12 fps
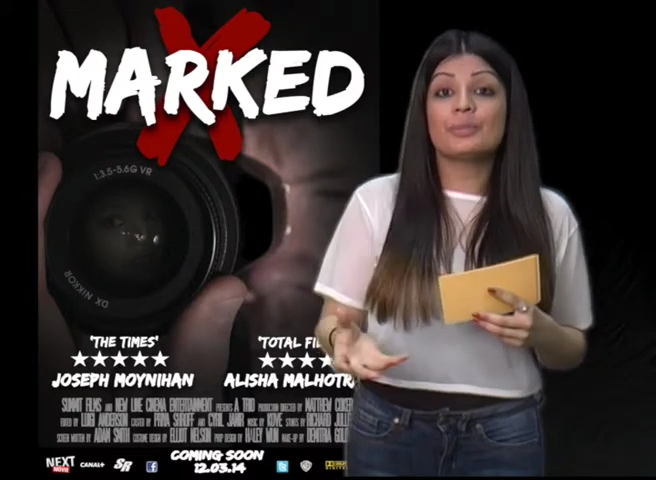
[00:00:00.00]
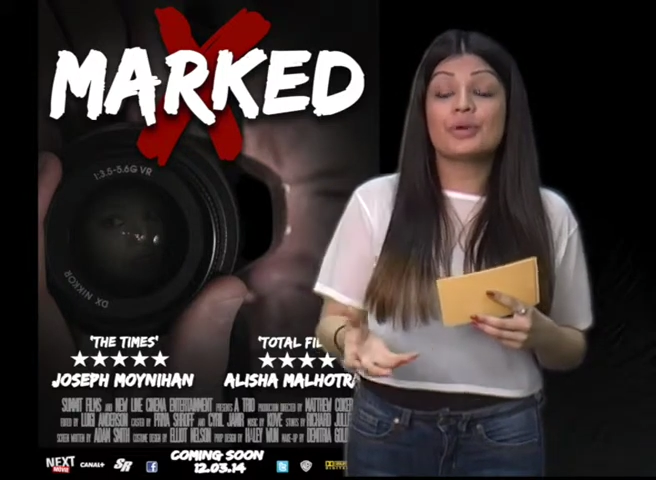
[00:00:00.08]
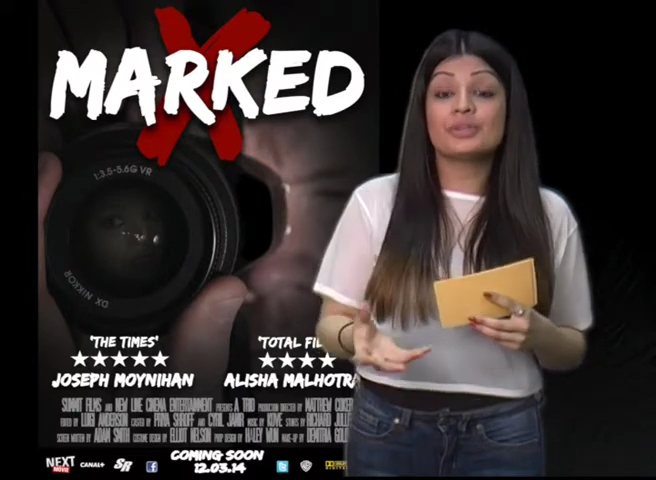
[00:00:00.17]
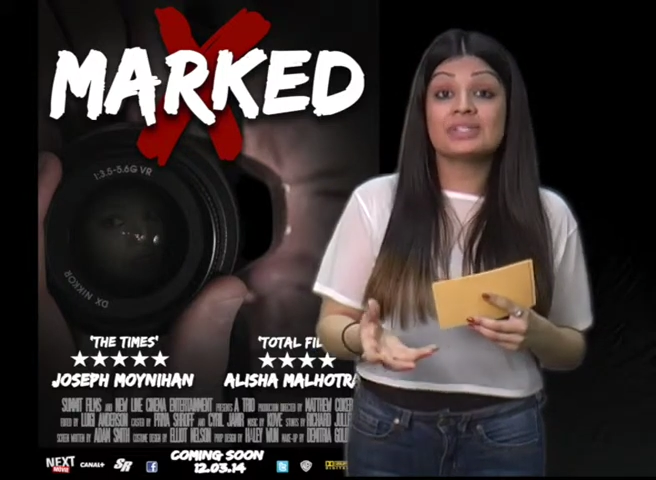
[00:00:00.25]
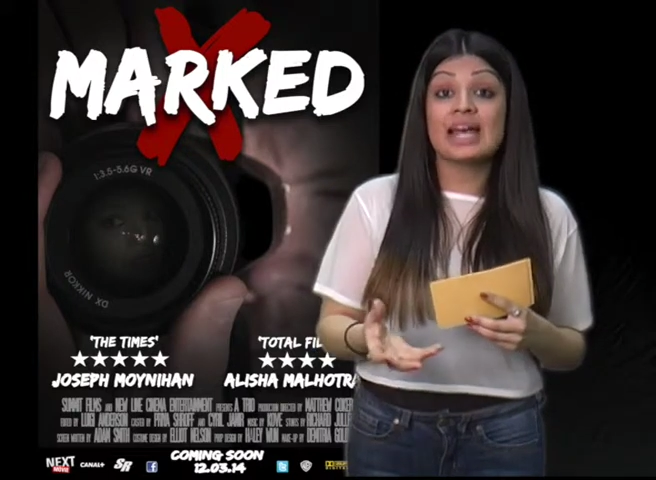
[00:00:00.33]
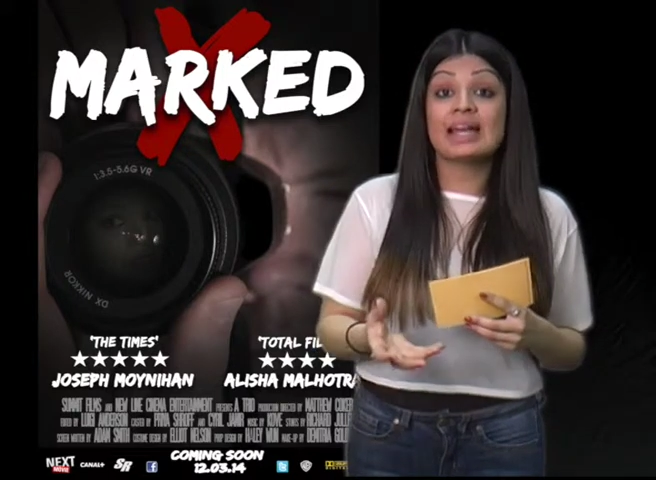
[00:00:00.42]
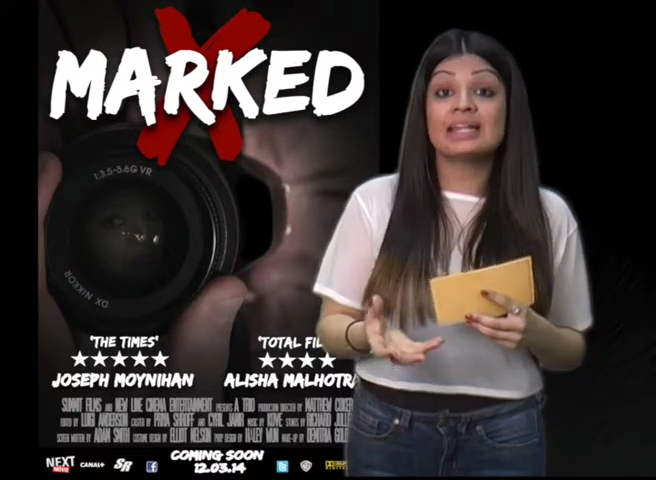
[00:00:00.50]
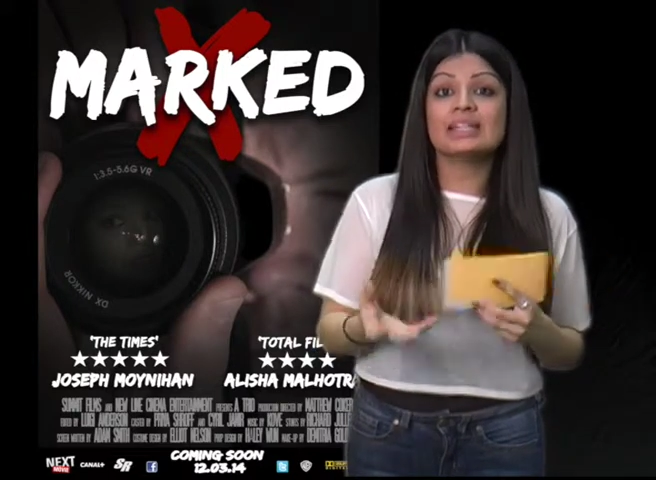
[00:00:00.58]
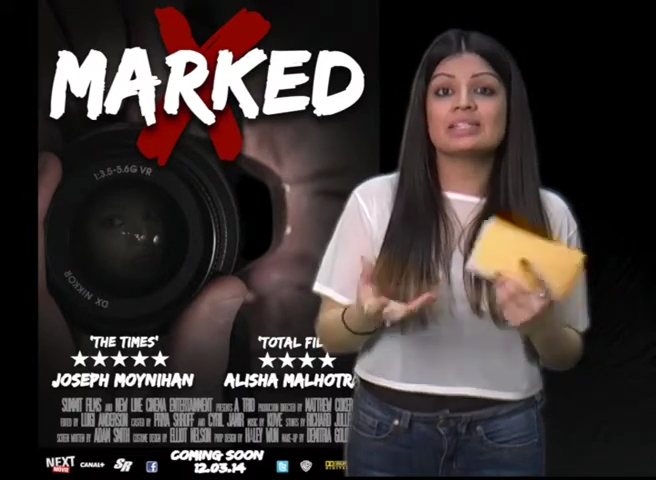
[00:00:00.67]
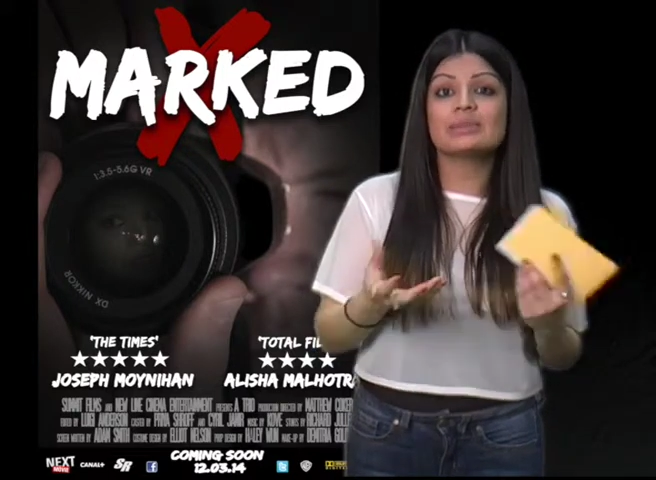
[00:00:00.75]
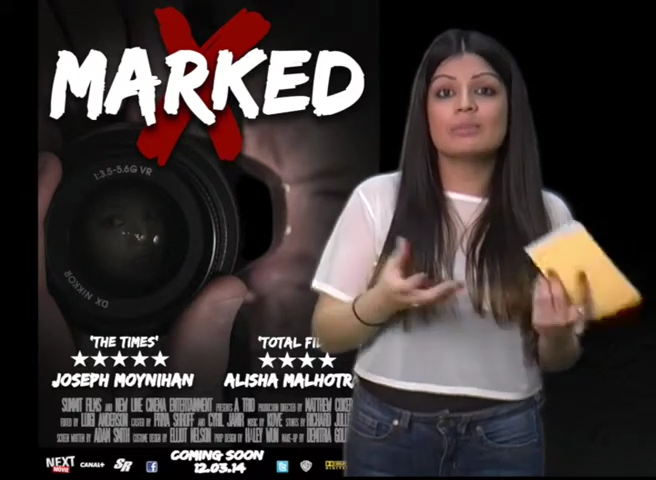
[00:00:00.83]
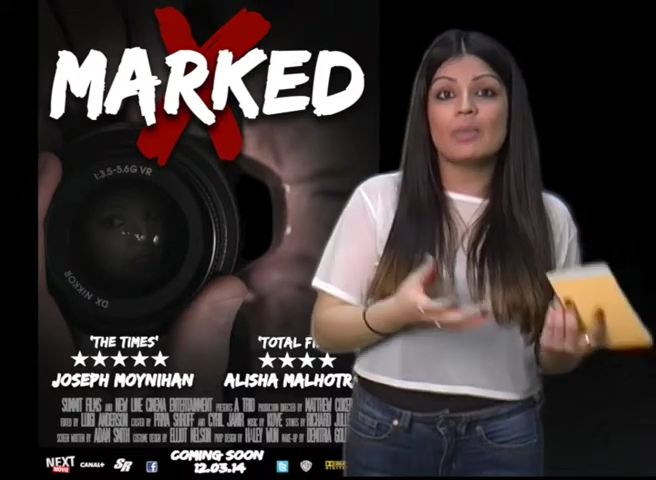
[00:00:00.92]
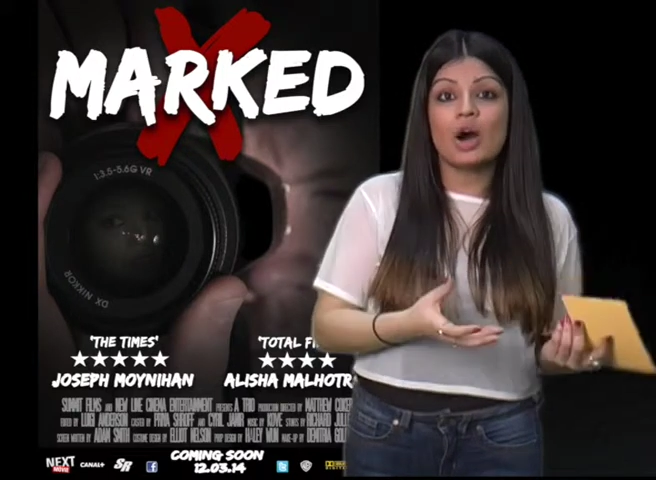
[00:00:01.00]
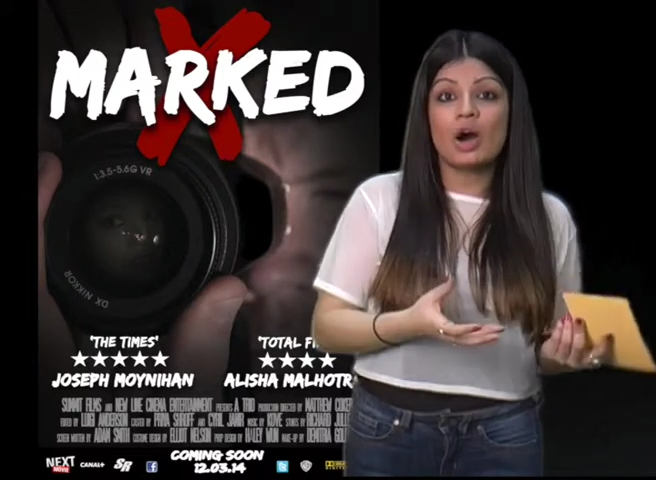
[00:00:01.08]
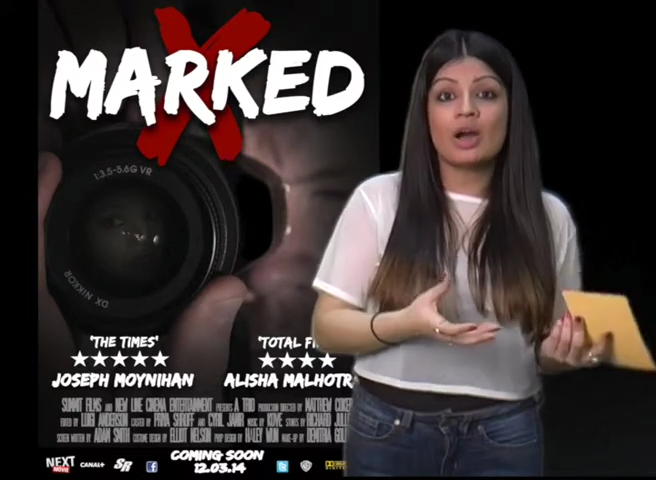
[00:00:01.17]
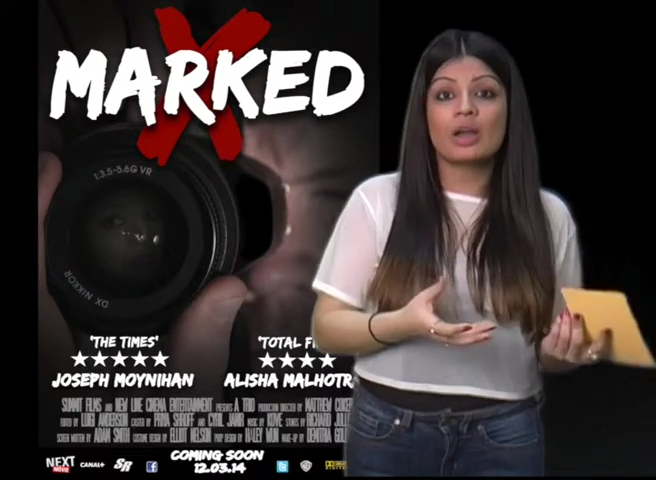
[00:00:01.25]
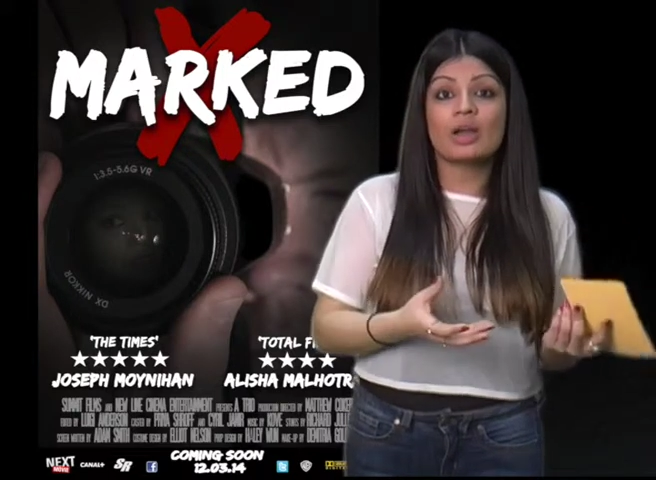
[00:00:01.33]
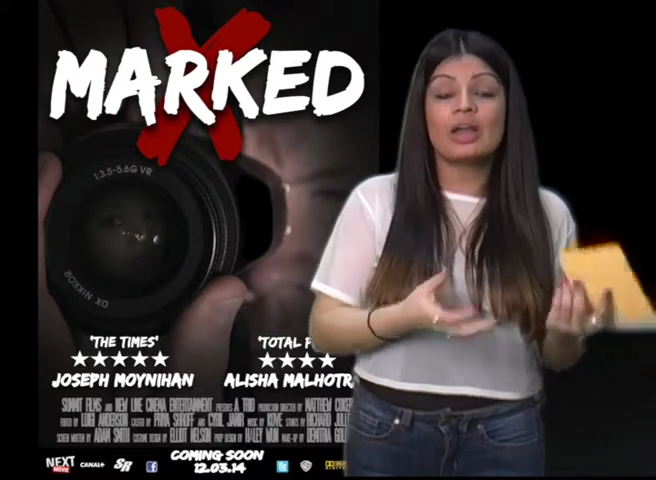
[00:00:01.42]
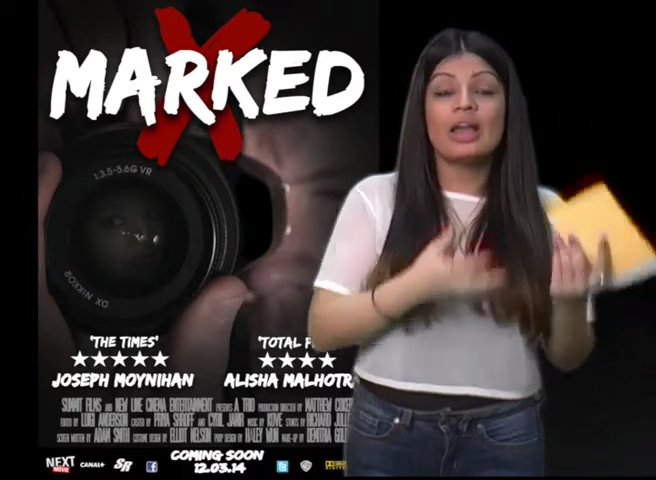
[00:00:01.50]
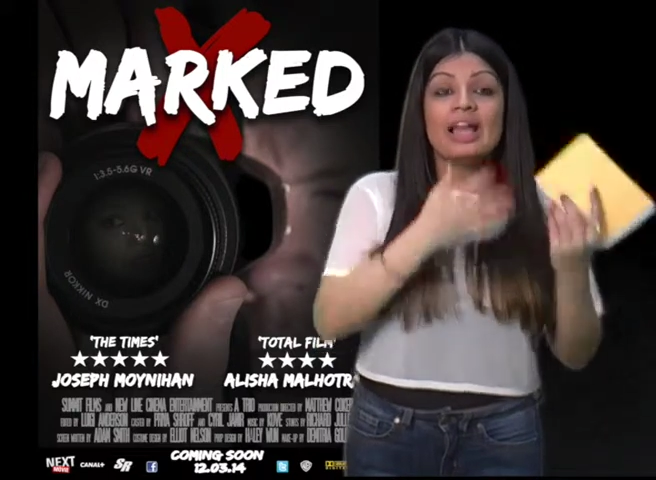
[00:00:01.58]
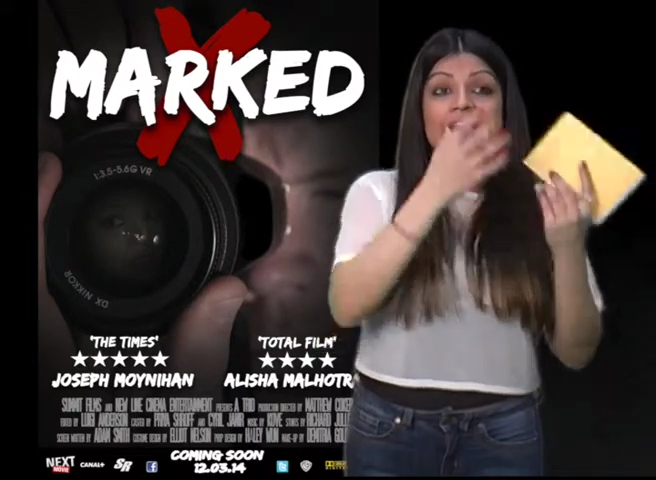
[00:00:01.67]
protagonist Mark